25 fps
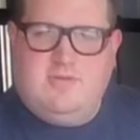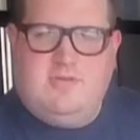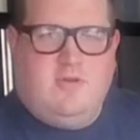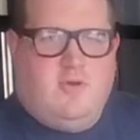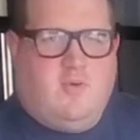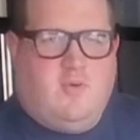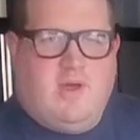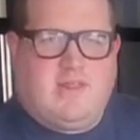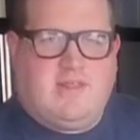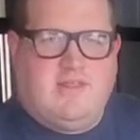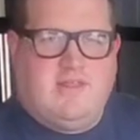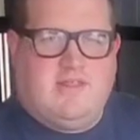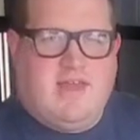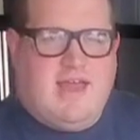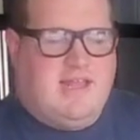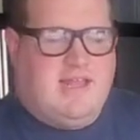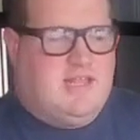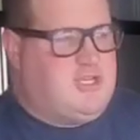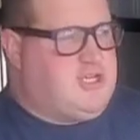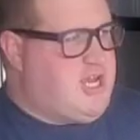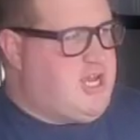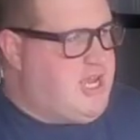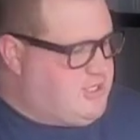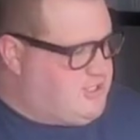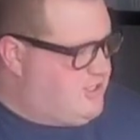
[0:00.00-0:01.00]
quick design
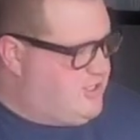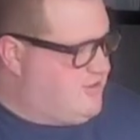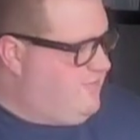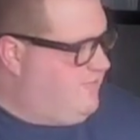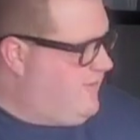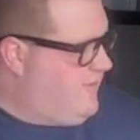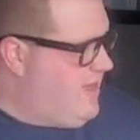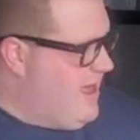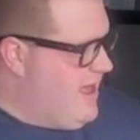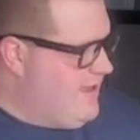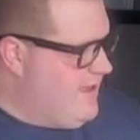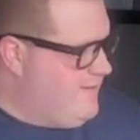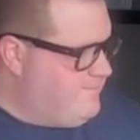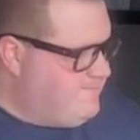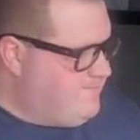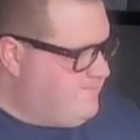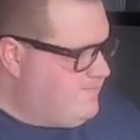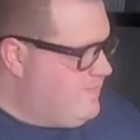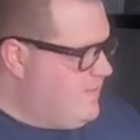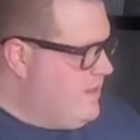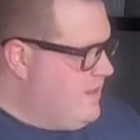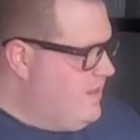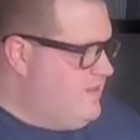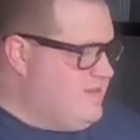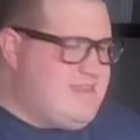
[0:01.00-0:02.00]
change on the fly.
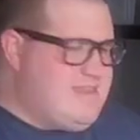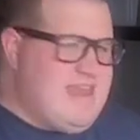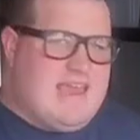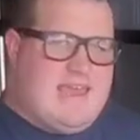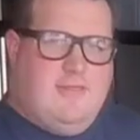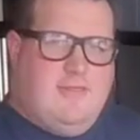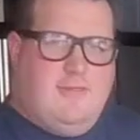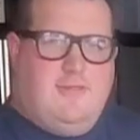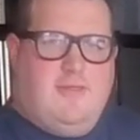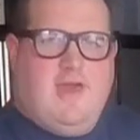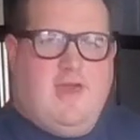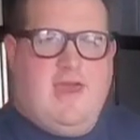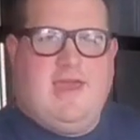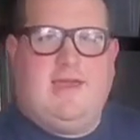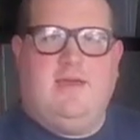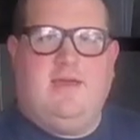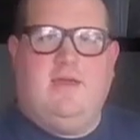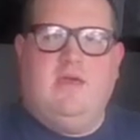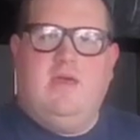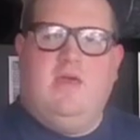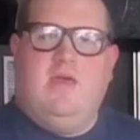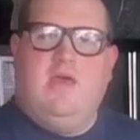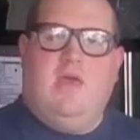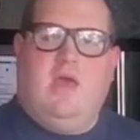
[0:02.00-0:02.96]
Second thing,